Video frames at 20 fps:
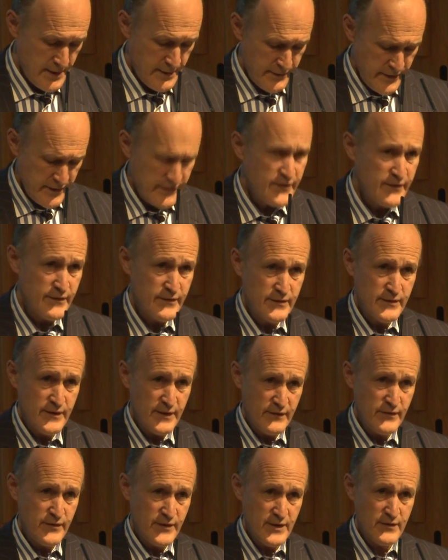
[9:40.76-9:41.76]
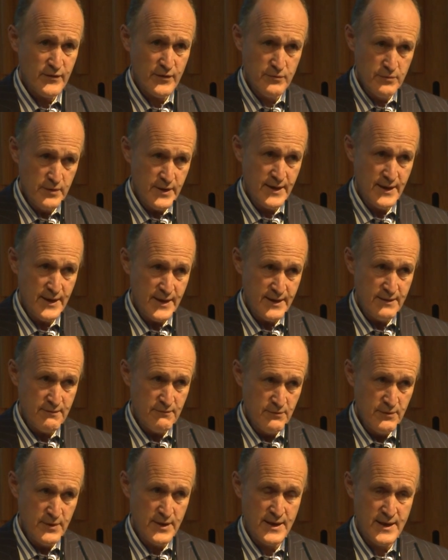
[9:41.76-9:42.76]
These are really,
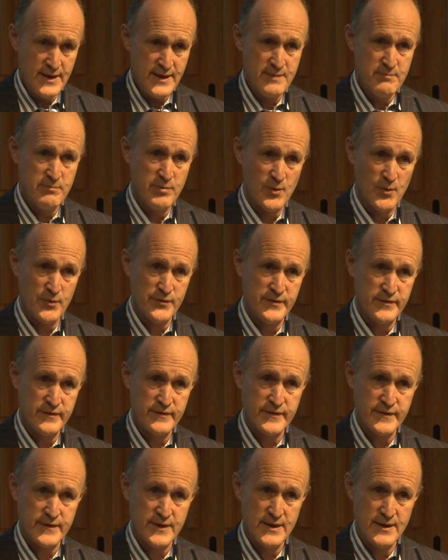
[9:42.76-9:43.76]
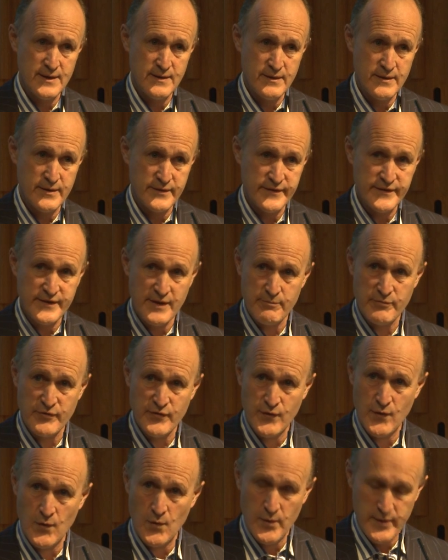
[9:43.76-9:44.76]
really important steps
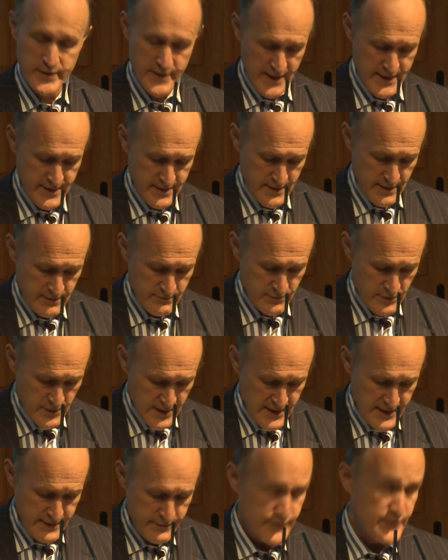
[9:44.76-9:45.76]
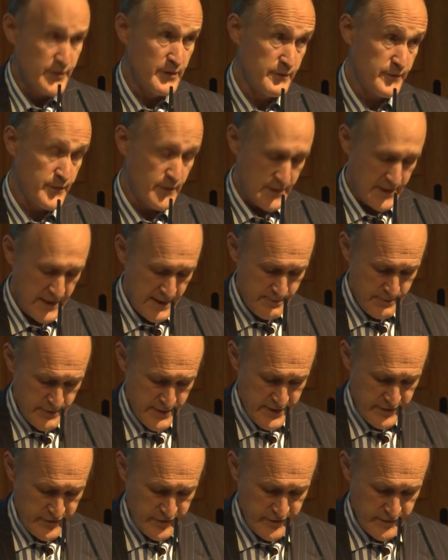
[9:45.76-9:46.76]
forward and really fruitful
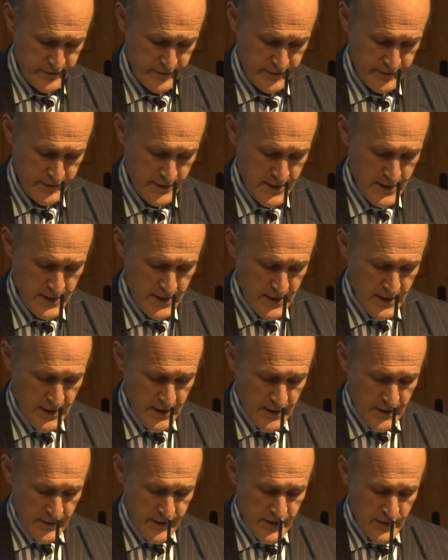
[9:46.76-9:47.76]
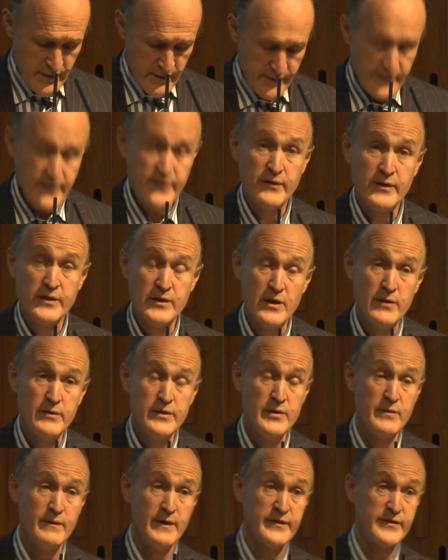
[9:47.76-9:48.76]
collaborations. The
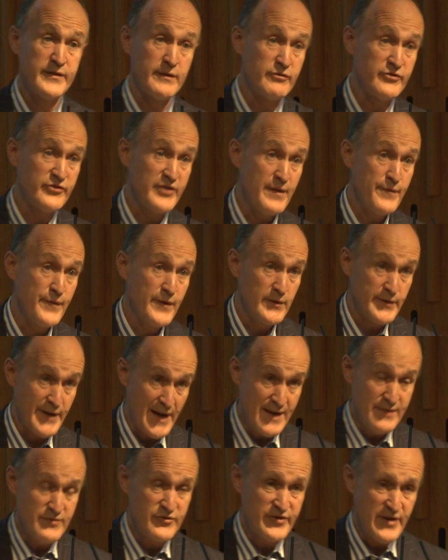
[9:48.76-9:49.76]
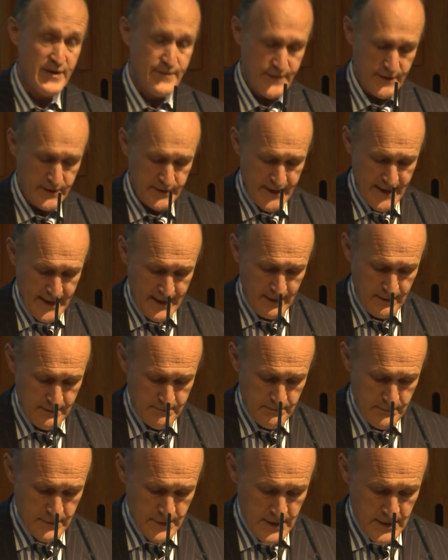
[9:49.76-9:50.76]
University of Sheffield and Sheffield
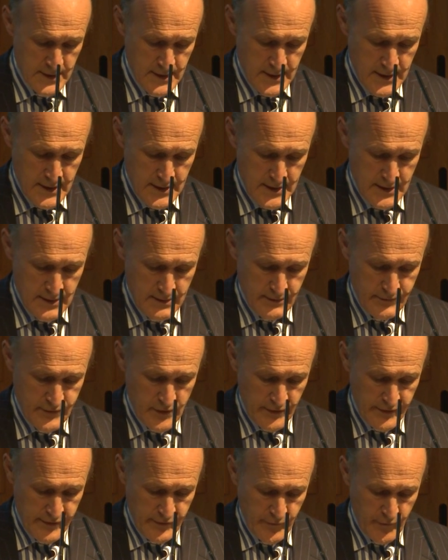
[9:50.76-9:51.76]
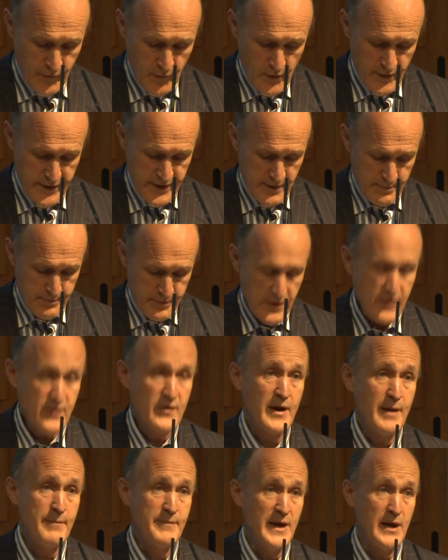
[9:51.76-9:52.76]
Hallam have got this 4-year
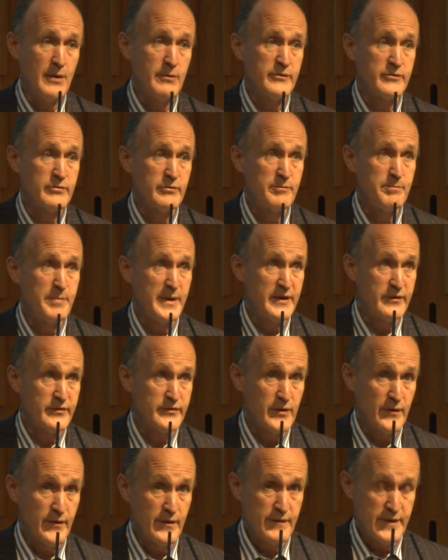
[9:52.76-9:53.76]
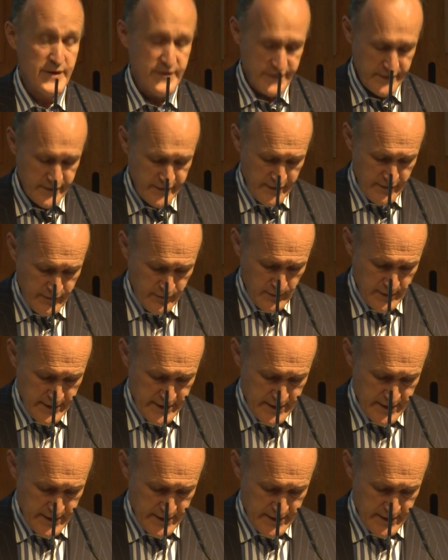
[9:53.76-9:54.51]
program now, which was based on the very successful